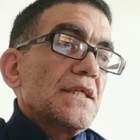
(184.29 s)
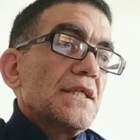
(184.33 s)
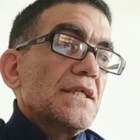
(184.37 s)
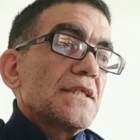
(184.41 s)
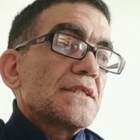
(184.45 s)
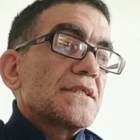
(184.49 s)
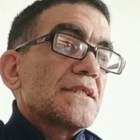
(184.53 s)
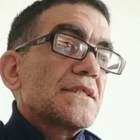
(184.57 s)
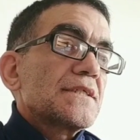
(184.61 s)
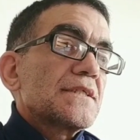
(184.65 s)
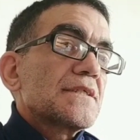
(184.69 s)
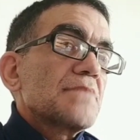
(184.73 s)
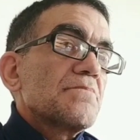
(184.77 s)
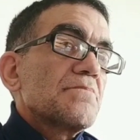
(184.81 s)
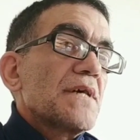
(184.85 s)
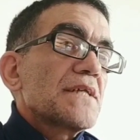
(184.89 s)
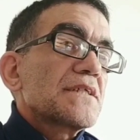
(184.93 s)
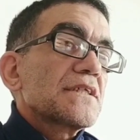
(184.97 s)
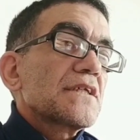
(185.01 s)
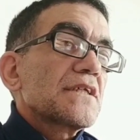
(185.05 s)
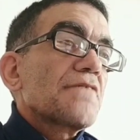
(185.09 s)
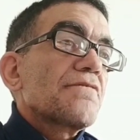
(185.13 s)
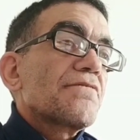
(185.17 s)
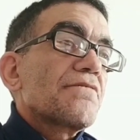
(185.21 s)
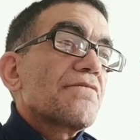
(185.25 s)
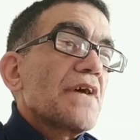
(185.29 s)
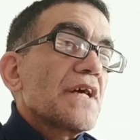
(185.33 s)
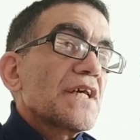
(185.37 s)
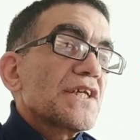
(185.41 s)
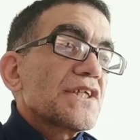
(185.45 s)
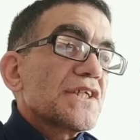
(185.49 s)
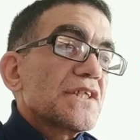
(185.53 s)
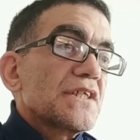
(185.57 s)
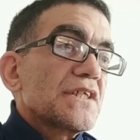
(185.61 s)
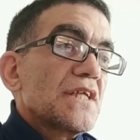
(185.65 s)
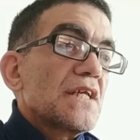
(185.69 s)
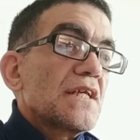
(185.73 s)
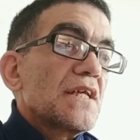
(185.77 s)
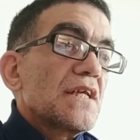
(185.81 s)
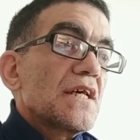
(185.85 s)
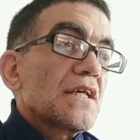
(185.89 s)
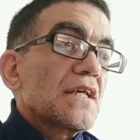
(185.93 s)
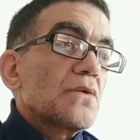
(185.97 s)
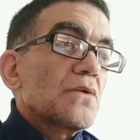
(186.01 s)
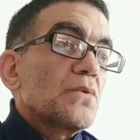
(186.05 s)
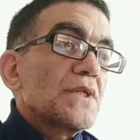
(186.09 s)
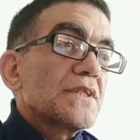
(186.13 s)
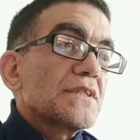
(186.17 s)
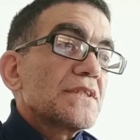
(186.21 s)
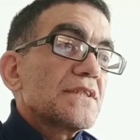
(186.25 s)
Systematic functional
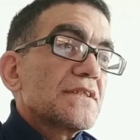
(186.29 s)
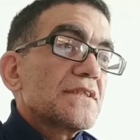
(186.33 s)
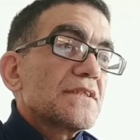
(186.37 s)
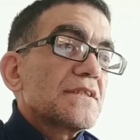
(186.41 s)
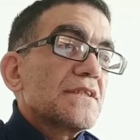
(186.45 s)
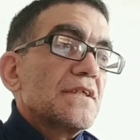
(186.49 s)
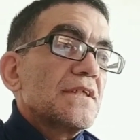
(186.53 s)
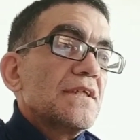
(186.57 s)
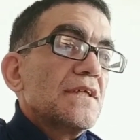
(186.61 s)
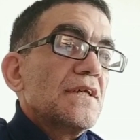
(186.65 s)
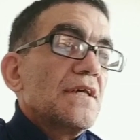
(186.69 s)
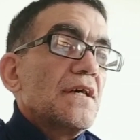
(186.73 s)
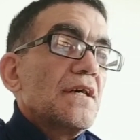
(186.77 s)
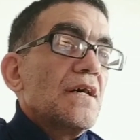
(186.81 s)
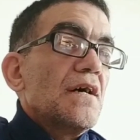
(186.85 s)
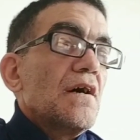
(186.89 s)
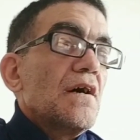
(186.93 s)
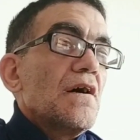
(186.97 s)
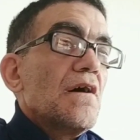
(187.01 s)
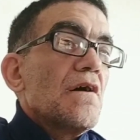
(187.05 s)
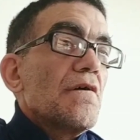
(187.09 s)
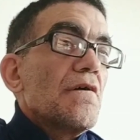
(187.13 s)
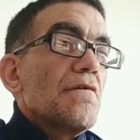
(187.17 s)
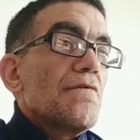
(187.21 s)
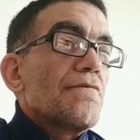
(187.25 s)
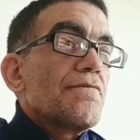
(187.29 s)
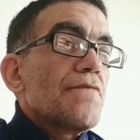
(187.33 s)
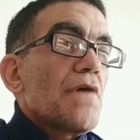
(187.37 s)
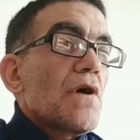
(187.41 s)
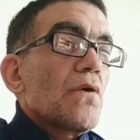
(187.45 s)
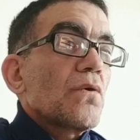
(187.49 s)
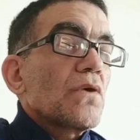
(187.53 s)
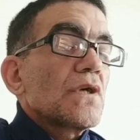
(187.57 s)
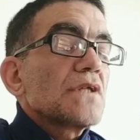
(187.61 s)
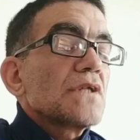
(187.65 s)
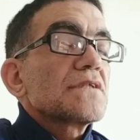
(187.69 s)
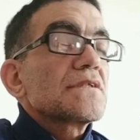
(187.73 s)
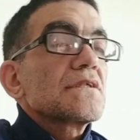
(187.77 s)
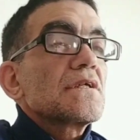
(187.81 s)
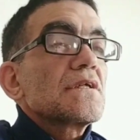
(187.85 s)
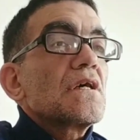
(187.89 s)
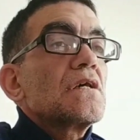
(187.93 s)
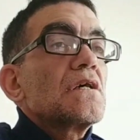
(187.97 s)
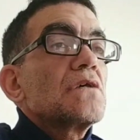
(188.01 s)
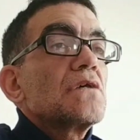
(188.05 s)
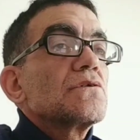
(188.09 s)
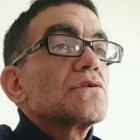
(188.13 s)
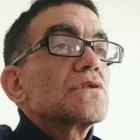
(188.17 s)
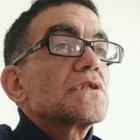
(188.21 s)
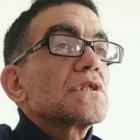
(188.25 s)
linguists focus
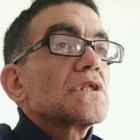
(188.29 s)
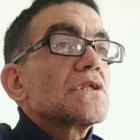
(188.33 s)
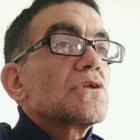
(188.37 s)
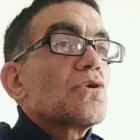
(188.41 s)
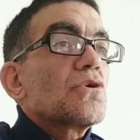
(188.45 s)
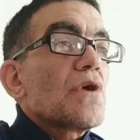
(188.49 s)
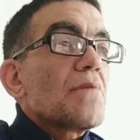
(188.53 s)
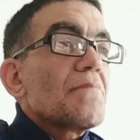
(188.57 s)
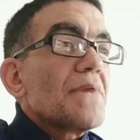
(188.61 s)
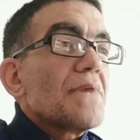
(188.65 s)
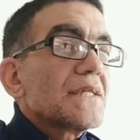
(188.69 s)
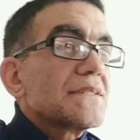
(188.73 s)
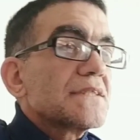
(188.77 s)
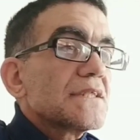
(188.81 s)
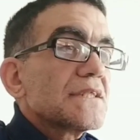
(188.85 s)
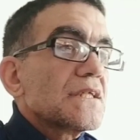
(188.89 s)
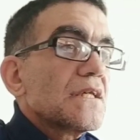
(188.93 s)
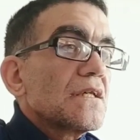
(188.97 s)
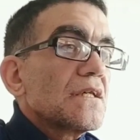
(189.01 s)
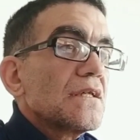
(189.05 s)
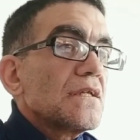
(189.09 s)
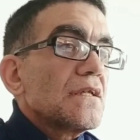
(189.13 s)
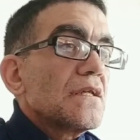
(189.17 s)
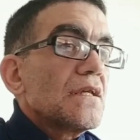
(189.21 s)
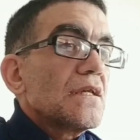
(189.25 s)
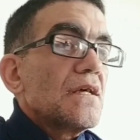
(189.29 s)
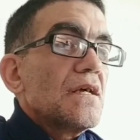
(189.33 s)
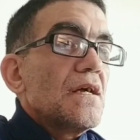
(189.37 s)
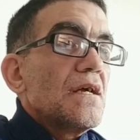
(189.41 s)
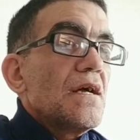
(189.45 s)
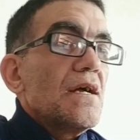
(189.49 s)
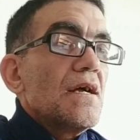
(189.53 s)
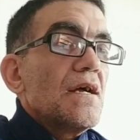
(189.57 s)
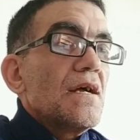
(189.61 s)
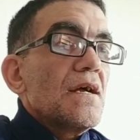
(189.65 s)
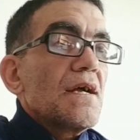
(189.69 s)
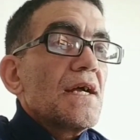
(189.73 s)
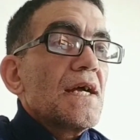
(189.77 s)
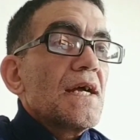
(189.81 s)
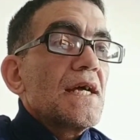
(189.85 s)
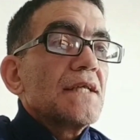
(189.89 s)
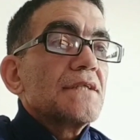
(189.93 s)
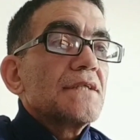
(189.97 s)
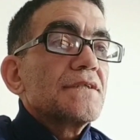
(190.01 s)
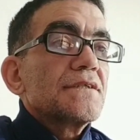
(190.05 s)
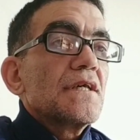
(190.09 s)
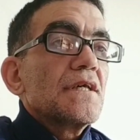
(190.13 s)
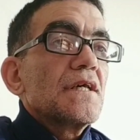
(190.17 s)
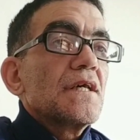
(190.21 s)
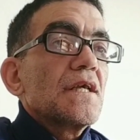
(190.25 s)
on the grammatical
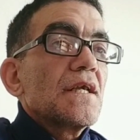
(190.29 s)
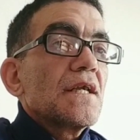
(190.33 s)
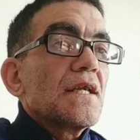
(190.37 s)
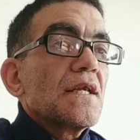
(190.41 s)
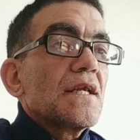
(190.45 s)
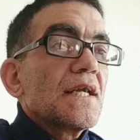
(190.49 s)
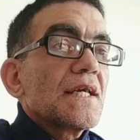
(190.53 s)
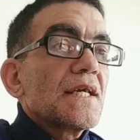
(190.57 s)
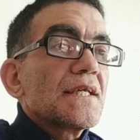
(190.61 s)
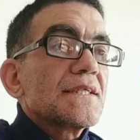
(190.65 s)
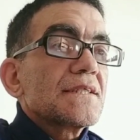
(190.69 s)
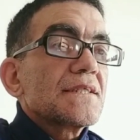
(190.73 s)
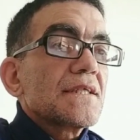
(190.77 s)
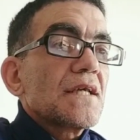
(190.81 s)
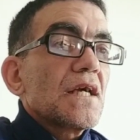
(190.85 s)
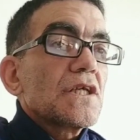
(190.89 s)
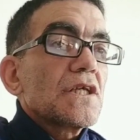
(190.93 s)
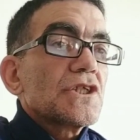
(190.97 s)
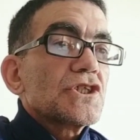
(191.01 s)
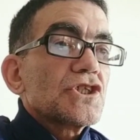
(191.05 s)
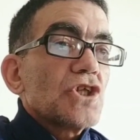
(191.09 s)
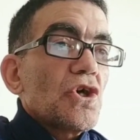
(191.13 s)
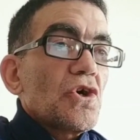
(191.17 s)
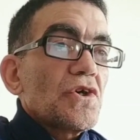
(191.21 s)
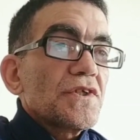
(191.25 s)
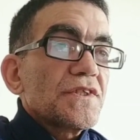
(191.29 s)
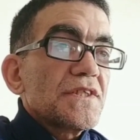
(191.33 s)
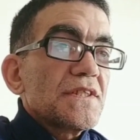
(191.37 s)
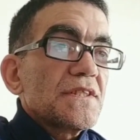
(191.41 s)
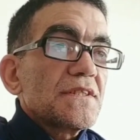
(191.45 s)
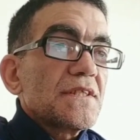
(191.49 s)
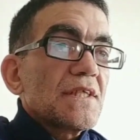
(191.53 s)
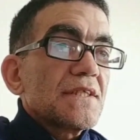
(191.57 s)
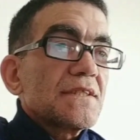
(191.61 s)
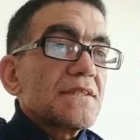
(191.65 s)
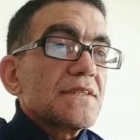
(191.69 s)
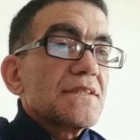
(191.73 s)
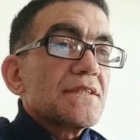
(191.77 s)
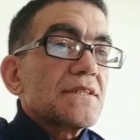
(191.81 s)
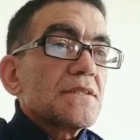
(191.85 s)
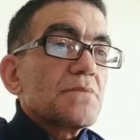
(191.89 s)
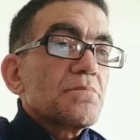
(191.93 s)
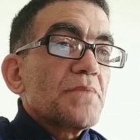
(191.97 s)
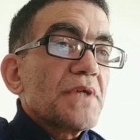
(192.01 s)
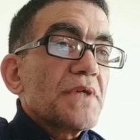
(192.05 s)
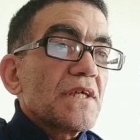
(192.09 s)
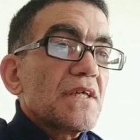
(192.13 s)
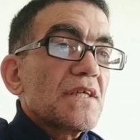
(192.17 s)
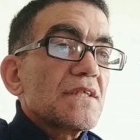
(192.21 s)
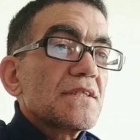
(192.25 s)
and lexical choices that
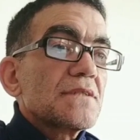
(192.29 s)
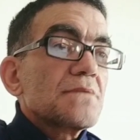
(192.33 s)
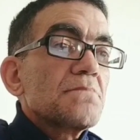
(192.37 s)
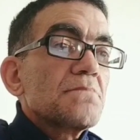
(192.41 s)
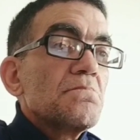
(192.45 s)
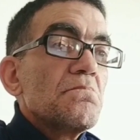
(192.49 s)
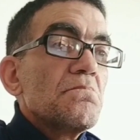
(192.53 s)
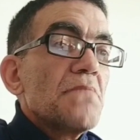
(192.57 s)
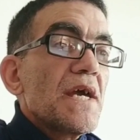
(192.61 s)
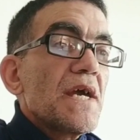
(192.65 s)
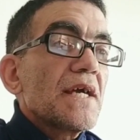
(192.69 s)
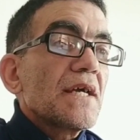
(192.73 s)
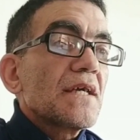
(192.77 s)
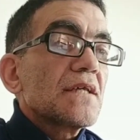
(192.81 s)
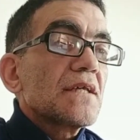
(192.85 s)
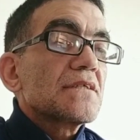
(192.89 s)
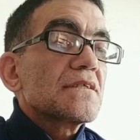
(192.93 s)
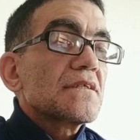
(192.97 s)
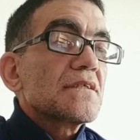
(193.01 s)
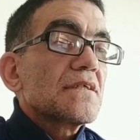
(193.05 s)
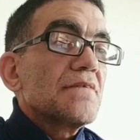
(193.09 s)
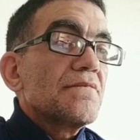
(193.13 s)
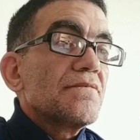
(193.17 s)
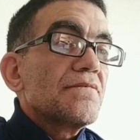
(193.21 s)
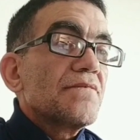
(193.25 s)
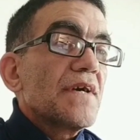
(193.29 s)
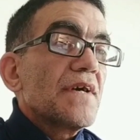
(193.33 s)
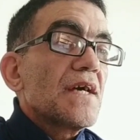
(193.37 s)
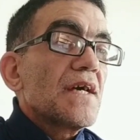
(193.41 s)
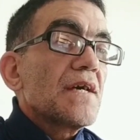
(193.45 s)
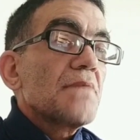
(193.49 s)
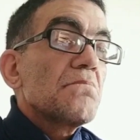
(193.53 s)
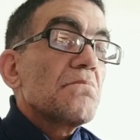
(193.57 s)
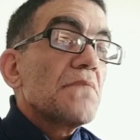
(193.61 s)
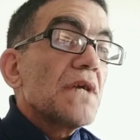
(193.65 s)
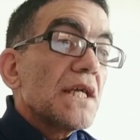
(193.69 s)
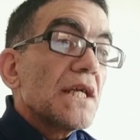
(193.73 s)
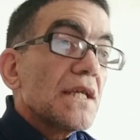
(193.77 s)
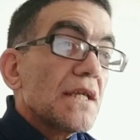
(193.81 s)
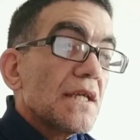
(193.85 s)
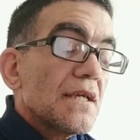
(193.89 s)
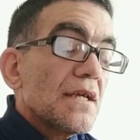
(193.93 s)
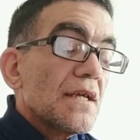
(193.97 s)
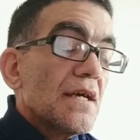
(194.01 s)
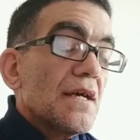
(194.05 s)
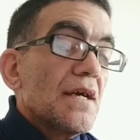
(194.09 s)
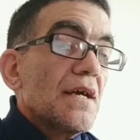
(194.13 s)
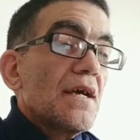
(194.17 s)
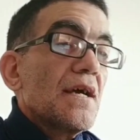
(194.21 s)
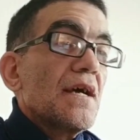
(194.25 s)
speakers make to convey
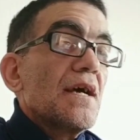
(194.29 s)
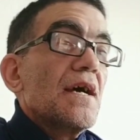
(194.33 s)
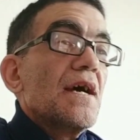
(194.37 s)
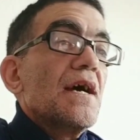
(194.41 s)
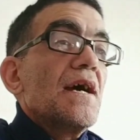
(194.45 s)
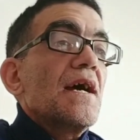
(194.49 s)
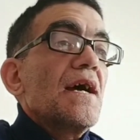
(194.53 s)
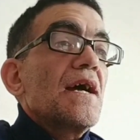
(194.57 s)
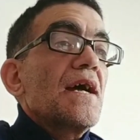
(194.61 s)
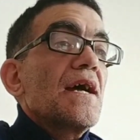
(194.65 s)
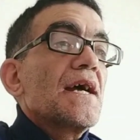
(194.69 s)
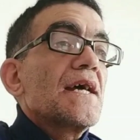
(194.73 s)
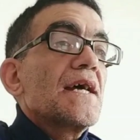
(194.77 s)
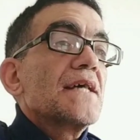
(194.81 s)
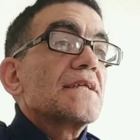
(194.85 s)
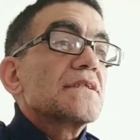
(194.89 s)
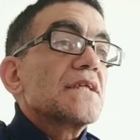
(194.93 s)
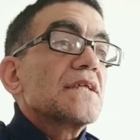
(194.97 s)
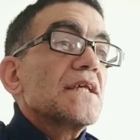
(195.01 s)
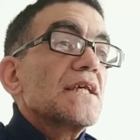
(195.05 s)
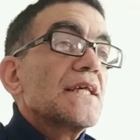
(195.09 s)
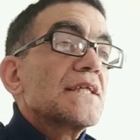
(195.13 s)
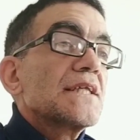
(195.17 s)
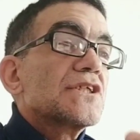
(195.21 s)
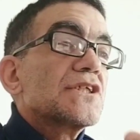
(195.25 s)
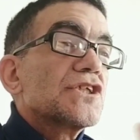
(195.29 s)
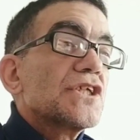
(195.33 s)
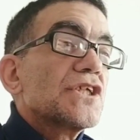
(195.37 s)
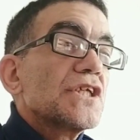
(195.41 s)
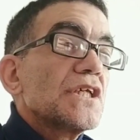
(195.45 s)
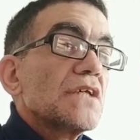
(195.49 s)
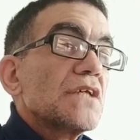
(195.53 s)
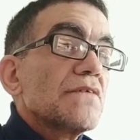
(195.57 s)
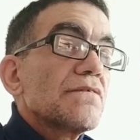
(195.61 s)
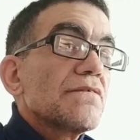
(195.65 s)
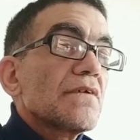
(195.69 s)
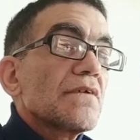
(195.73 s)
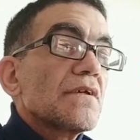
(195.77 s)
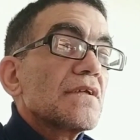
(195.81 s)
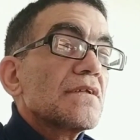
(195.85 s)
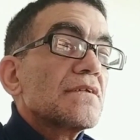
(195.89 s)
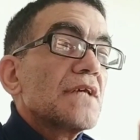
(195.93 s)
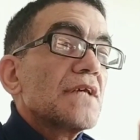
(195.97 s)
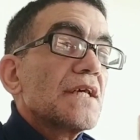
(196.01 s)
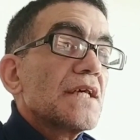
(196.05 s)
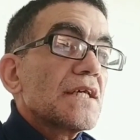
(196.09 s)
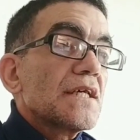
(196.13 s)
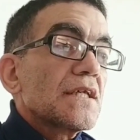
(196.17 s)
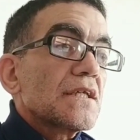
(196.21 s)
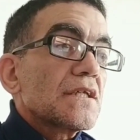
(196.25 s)
meaning and achieve
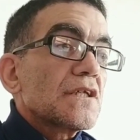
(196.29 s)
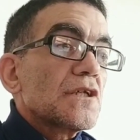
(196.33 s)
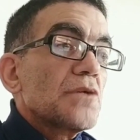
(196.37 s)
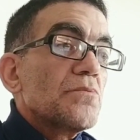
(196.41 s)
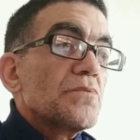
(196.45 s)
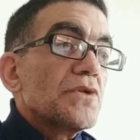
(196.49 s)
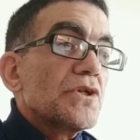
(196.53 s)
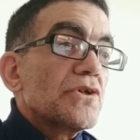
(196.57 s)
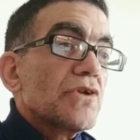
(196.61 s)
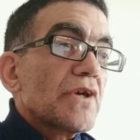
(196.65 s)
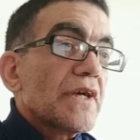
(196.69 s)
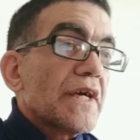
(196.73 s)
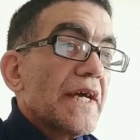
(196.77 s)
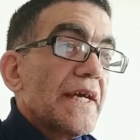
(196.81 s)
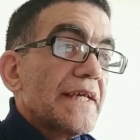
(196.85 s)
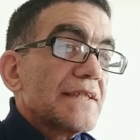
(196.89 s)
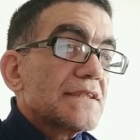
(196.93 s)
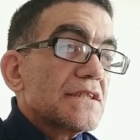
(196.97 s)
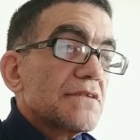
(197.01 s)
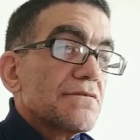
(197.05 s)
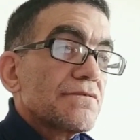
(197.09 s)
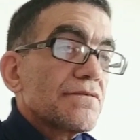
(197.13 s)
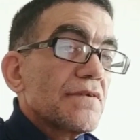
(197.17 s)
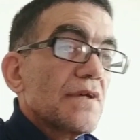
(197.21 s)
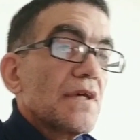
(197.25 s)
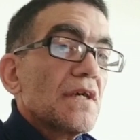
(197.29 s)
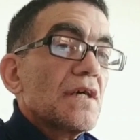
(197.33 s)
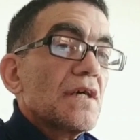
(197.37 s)
their communicative